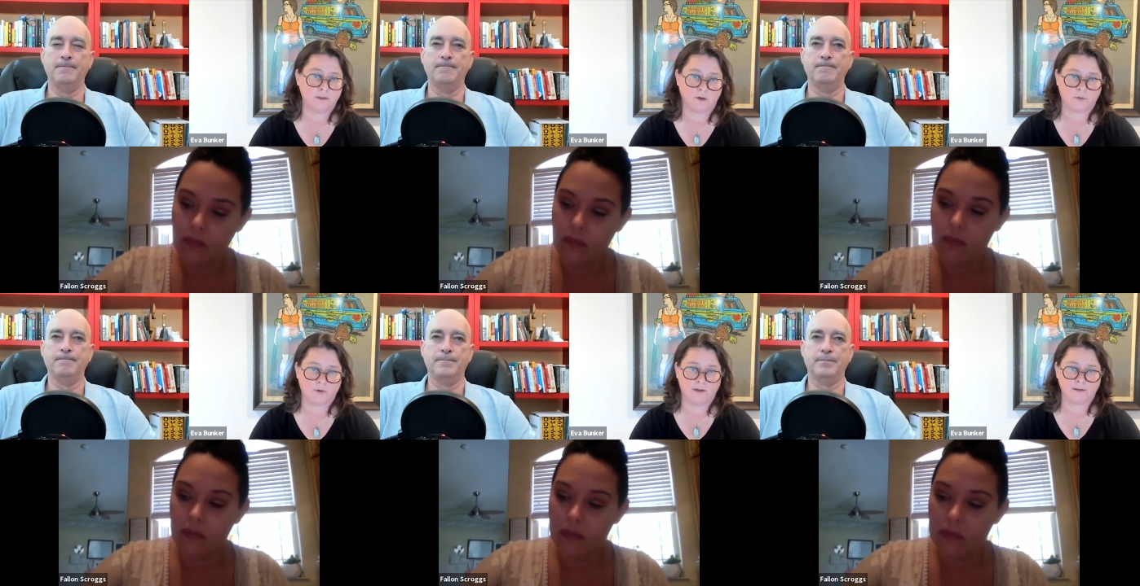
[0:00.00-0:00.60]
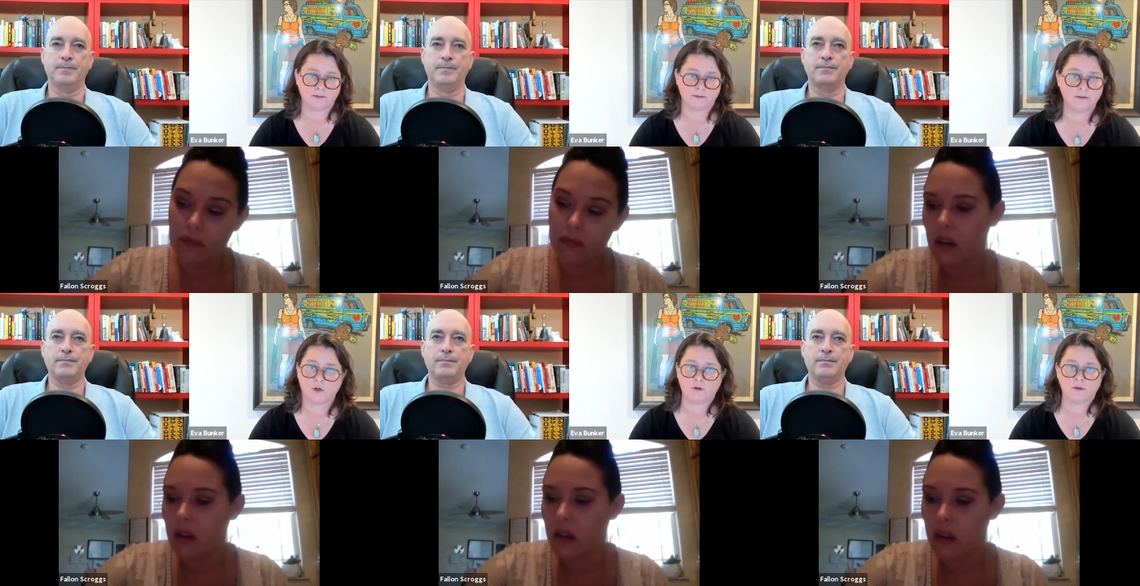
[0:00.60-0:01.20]
Speaker 1: in our products.
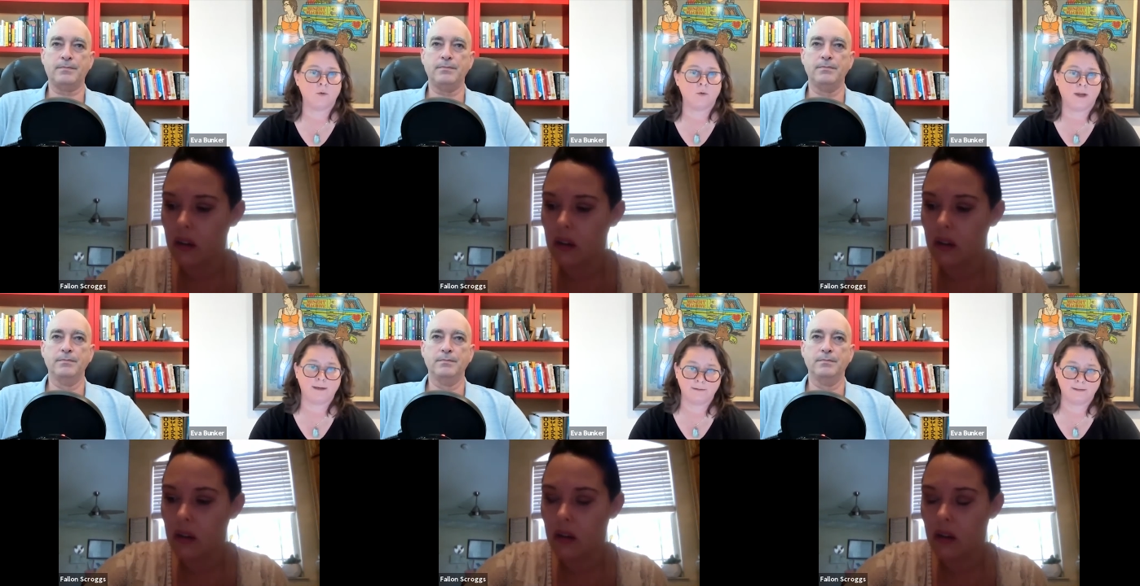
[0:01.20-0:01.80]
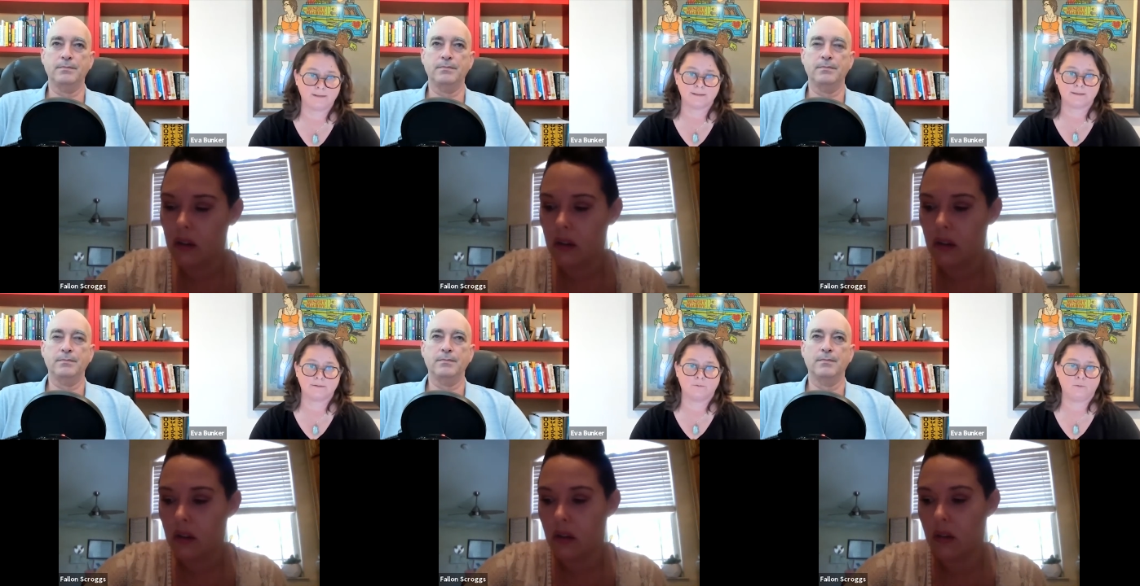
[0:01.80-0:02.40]
Currently a waiting
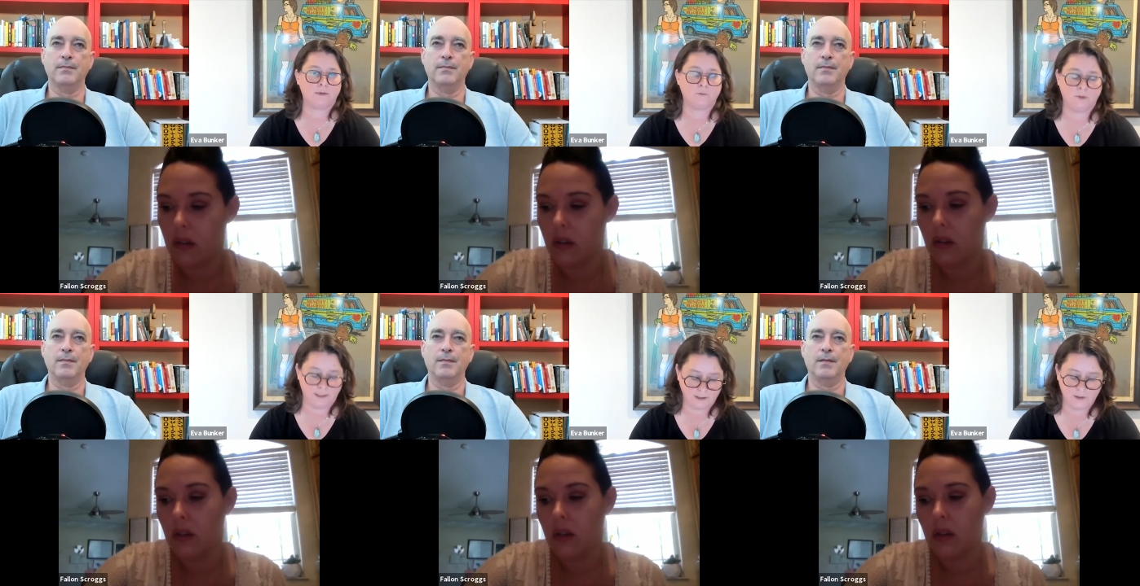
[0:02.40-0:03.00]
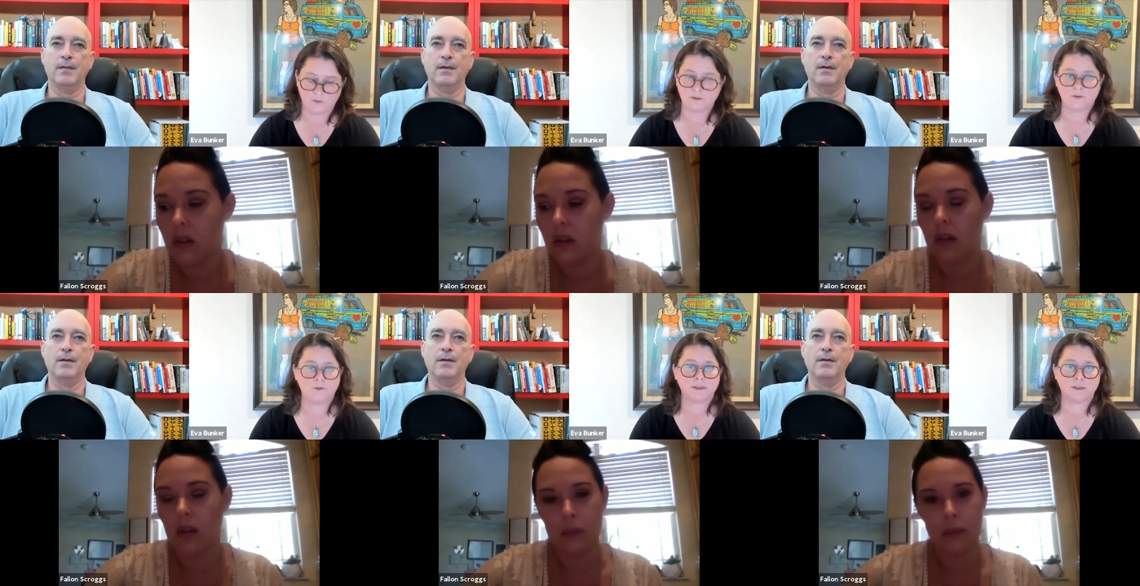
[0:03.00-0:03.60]
list. We, we'll let you know as
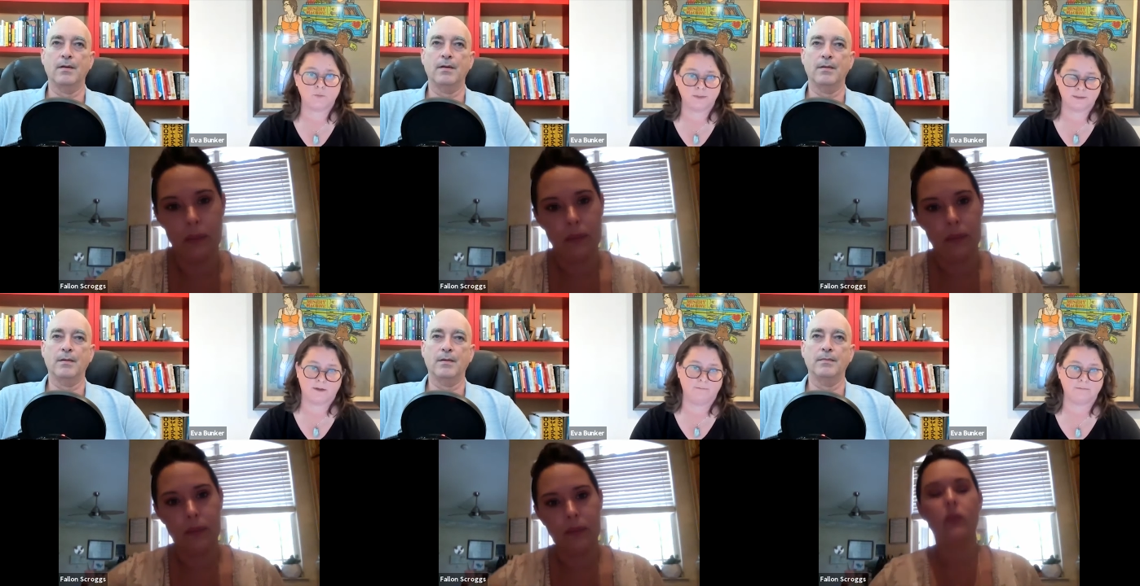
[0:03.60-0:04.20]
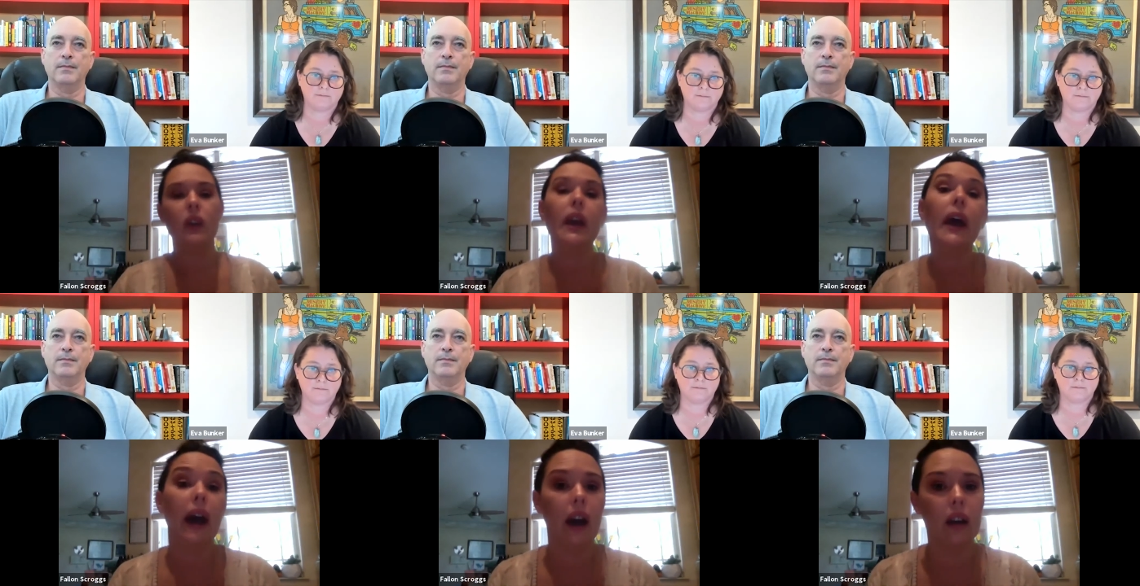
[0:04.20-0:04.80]
soon as it opens up.
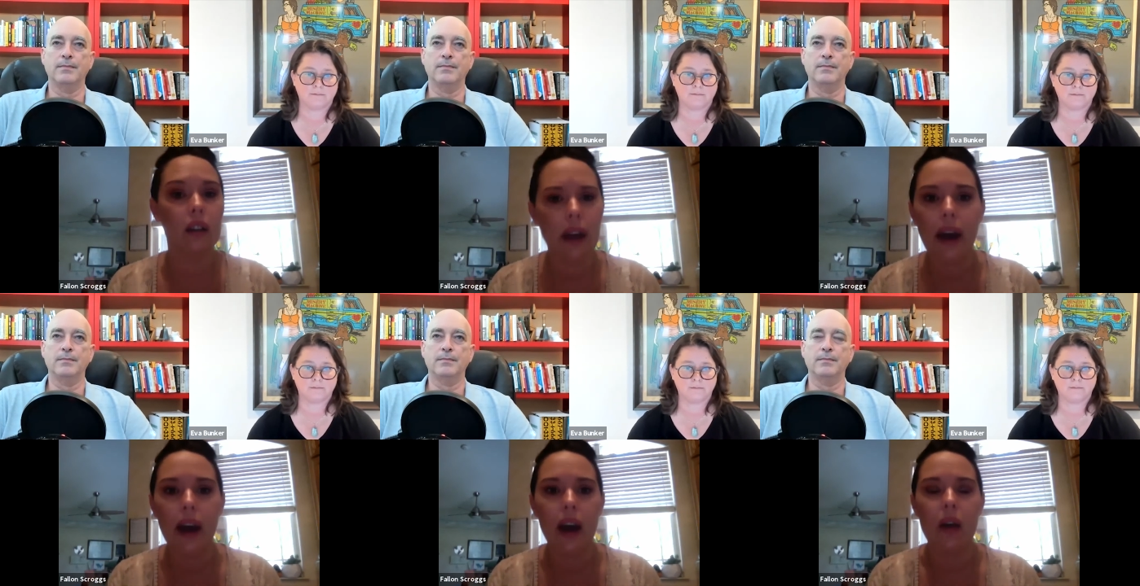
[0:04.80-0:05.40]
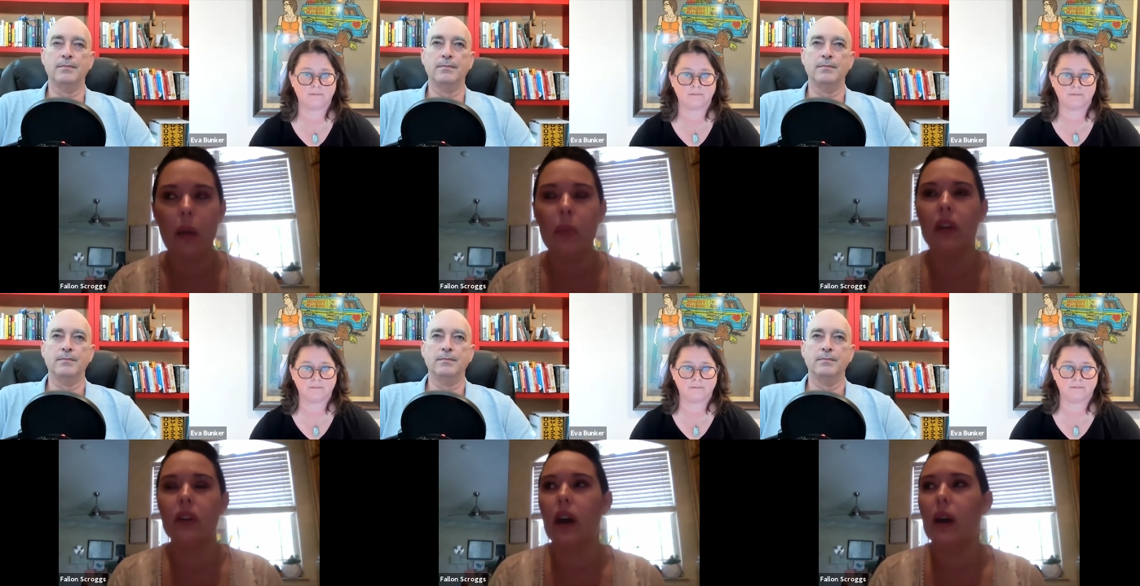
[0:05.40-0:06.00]
Speaker 2: Yeah, yeah. I, I mean,
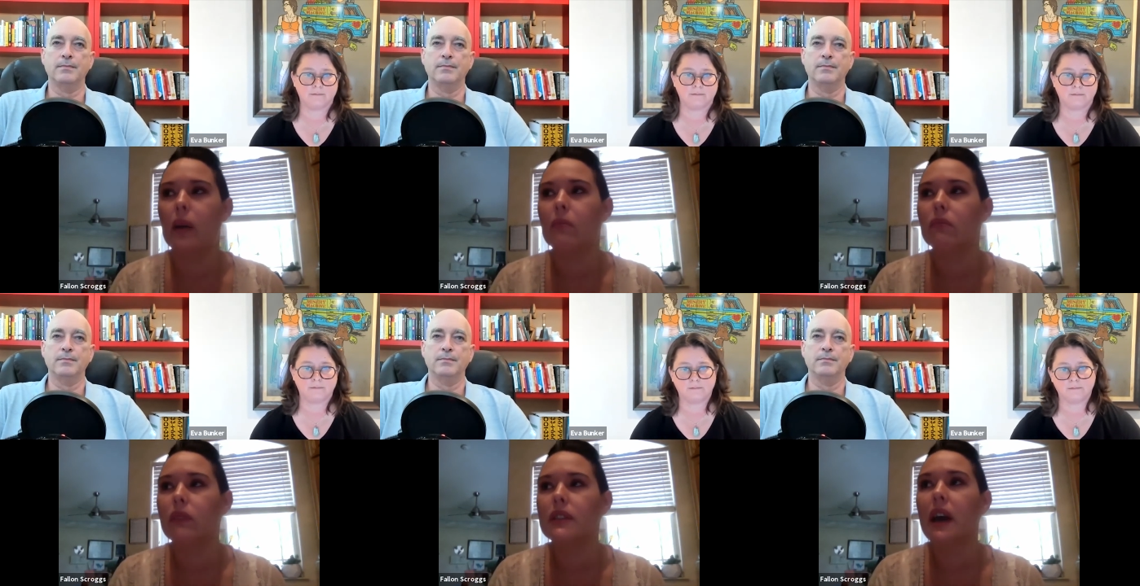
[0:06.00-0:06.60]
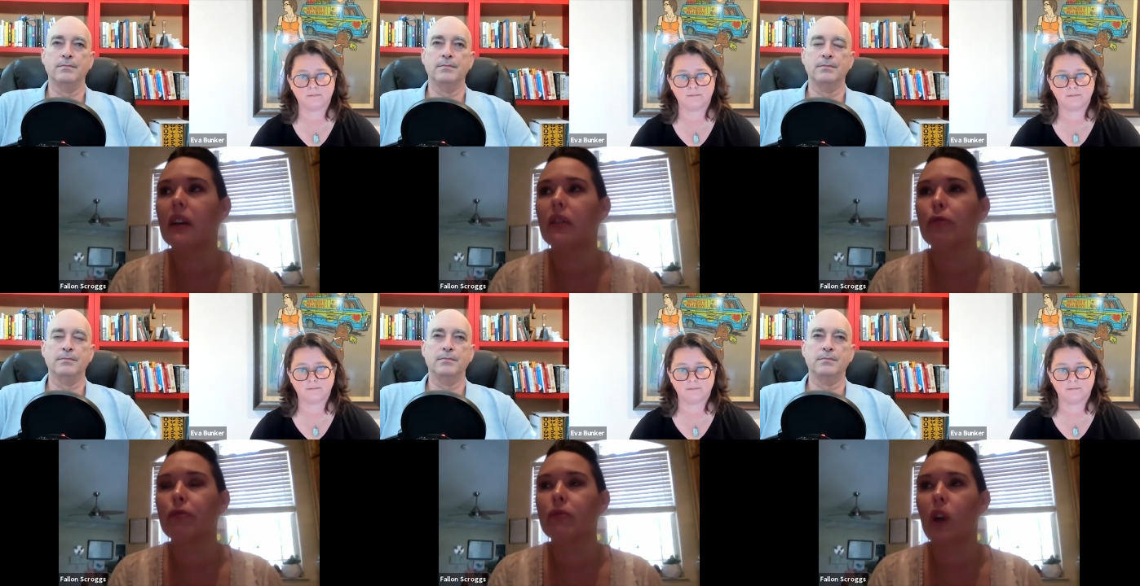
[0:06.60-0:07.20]
um, that's kind of
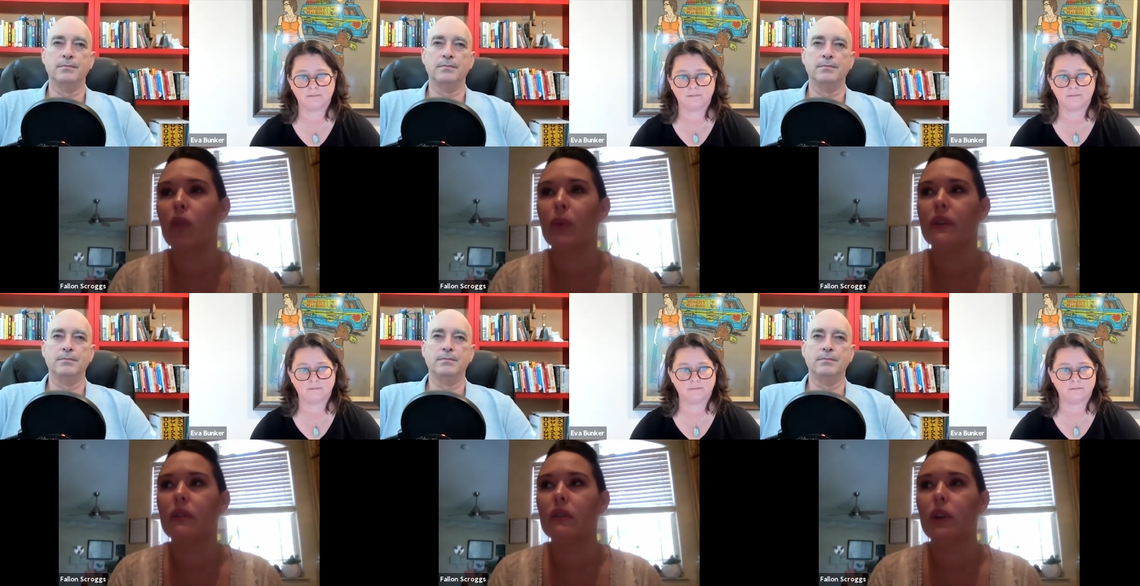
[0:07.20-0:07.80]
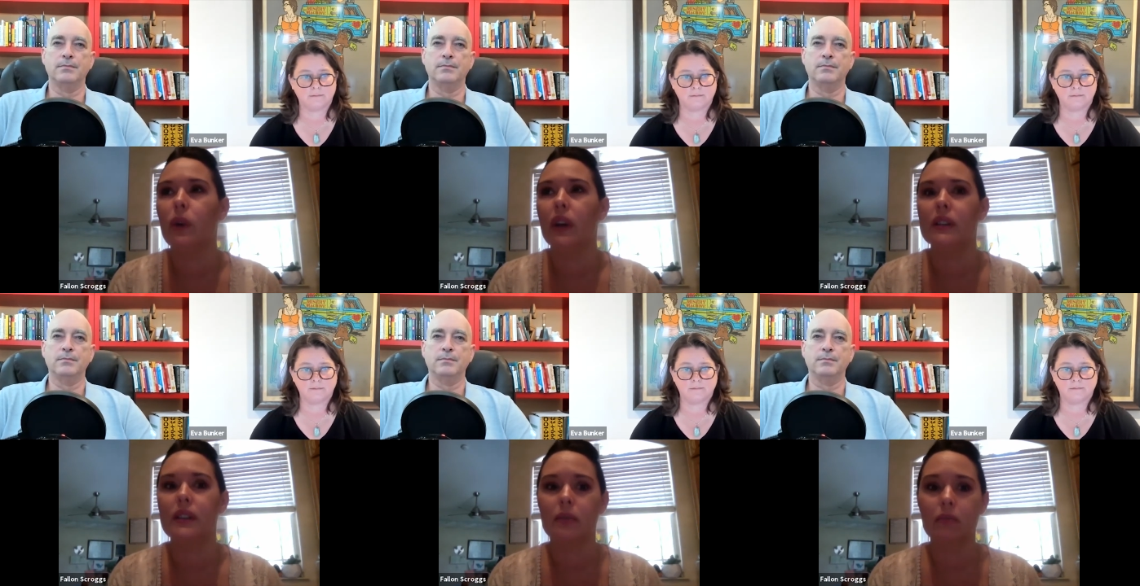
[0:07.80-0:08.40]
what I've been doing is like,